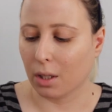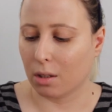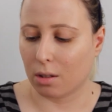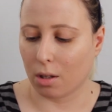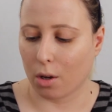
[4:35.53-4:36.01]

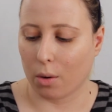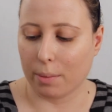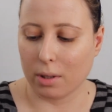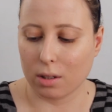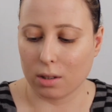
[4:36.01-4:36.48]
So
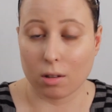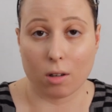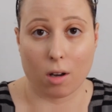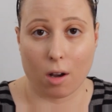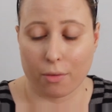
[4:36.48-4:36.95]
I'm gonna
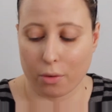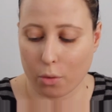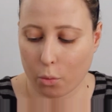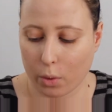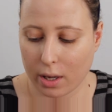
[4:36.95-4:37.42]
start off
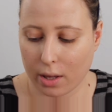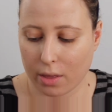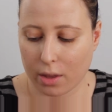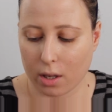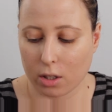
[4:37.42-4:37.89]

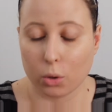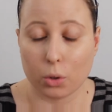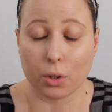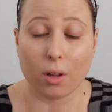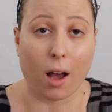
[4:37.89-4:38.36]
with a
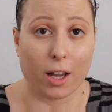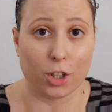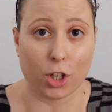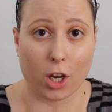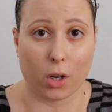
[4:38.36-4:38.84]
neutral
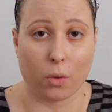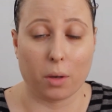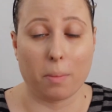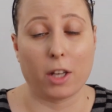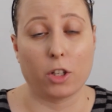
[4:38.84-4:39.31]
eyeshadow
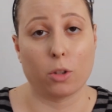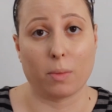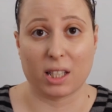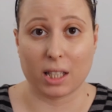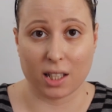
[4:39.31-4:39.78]
that matches
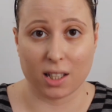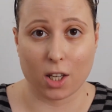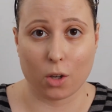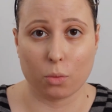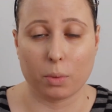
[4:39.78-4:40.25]
my skin
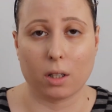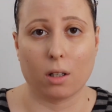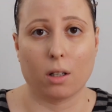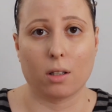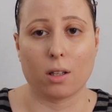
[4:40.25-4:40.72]
tone,
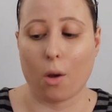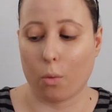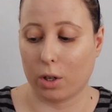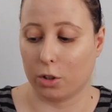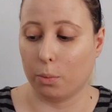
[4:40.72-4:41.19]
because I
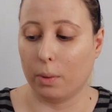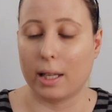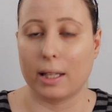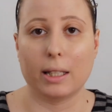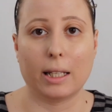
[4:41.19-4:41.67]
want to
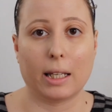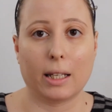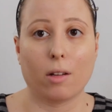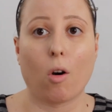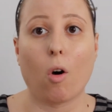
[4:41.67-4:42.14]
blend it
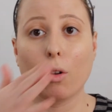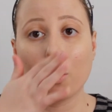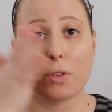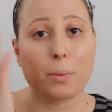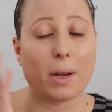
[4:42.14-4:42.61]
in all
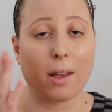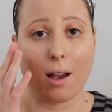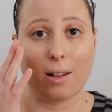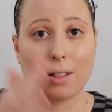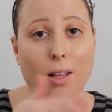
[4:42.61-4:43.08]
over my
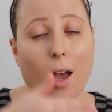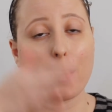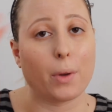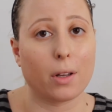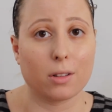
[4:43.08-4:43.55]
eyelid
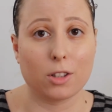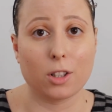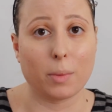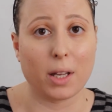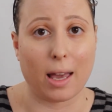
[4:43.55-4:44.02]
up
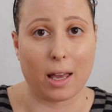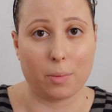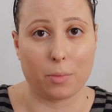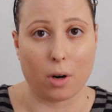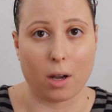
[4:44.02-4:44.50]
until my
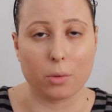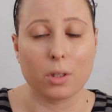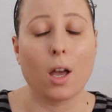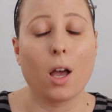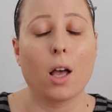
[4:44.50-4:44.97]
eyebrows.